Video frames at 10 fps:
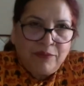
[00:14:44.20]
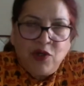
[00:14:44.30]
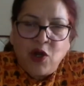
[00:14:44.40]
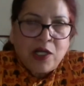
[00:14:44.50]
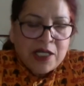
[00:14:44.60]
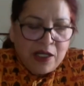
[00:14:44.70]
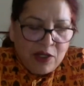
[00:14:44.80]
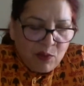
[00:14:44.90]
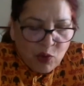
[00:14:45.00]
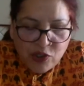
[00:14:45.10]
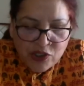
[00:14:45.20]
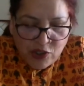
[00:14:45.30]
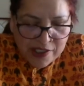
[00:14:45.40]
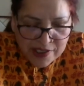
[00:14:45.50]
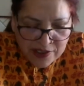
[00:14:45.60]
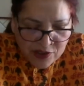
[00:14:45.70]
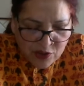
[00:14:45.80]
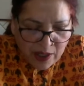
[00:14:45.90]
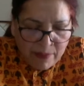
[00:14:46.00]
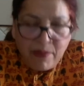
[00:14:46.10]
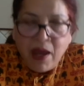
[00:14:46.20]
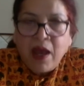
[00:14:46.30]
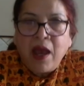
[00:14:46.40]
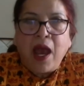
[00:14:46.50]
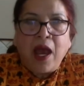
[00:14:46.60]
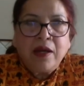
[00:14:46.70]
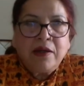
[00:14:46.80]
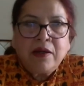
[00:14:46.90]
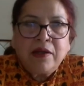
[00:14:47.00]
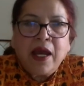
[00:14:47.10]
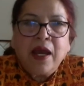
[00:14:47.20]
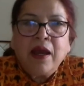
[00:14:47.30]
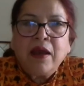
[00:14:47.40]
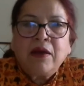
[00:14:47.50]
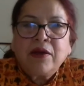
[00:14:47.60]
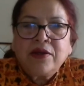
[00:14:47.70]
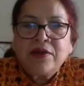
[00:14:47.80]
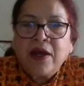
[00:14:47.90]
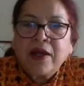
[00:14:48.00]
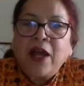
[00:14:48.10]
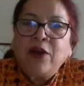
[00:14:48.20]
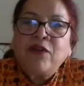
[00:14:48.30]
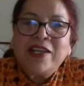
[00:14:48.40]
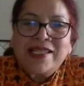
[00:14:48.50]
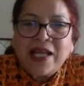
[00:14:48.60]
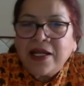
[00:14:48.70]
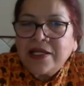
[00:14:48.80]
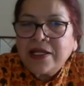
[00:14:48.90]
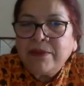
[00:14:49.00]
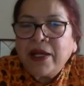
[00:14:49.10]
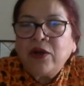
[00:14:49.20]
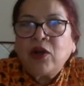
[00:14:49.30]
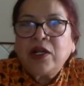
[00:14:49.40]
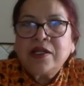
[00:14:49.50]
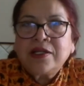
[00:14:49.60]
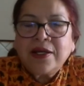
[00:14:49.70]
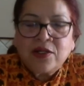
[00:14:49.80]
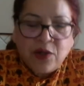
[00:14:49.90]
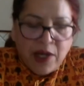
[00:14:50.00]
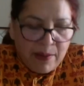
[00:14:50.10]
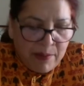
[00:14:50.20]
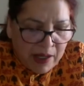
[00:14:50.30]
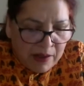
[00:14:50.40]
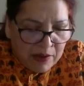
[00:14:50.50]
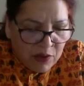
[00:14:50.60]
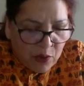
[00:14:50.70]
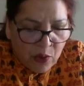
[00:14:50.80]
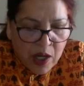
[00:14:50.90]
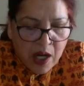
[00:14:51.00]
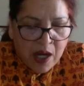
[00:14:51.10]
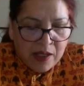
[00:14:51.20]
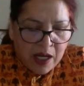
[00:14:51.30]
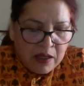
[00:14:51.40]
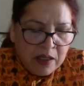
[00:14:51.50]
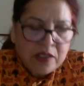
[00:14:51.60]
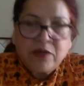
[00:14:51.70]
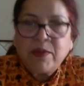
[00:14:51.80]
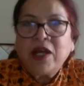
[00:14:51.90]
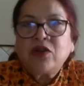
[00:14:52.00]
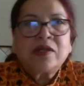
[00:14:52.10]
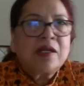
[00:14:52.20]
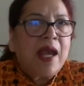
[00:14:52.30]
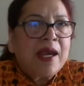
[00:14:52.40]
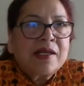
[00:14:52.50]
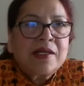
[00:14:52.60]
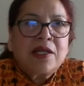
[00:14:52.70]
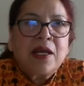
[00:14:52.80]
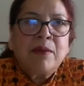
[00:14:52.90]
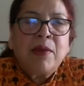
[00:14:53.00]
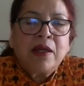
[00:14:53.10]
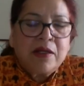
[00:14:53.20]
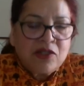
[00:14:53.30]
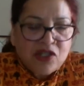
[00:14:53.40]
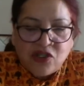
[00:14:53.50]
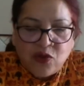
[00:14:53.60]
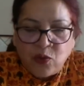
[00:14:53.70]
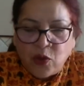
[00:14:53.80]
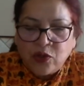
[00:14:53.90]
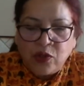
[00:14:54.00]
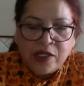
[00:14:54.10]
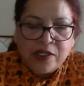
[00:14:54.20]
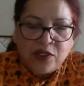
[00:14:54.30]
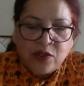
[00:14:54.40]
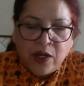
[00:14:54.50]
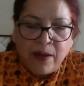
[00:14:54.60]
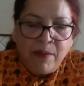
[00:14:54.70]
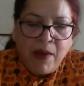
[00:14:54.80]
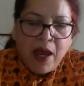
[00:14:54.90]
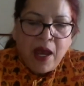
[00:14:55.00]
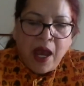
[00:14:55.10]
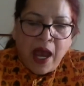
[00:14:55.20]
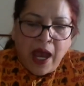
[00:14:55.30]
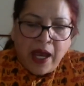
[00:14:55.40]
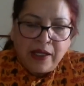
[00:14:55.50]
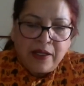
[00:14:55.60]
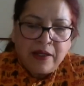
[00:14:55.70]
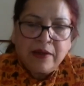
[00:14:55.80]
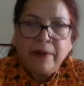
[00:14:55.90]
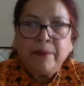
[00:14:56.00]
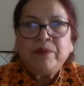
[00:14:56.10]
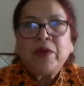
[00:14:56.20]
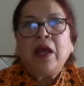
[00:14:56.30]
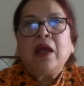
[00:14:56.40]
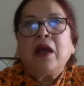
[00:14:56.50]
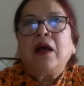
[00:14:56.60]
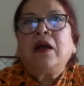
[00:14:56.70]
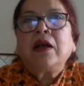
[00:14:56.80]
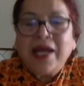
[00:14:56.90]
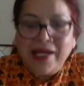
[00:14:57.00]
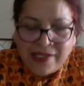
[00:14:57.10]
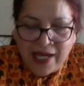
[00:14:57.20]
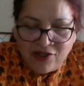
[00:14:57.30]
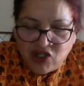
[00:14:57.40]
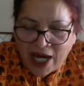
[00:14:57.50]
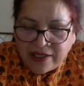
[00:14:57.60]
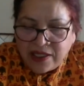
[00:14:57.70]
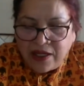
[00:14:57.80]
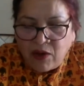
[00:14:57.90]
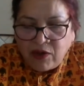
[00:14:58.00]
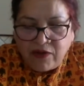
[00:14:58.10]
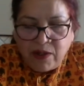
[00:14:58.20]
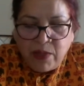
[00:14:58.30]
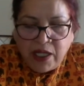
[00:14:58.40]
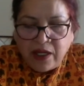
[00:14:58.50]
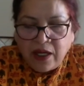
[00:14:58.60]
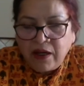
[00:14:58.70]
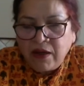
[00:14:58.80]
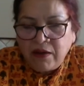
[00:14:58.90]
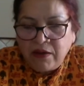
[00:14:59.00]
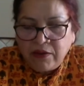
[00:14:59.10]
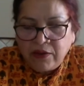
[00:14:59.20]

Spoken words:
not in the mood to listen to him, and they kind of insult him by not listening to him, and they hurl tomatoes and eggs at him, and they just don't want to listen to him, and he's ejected out of the meeting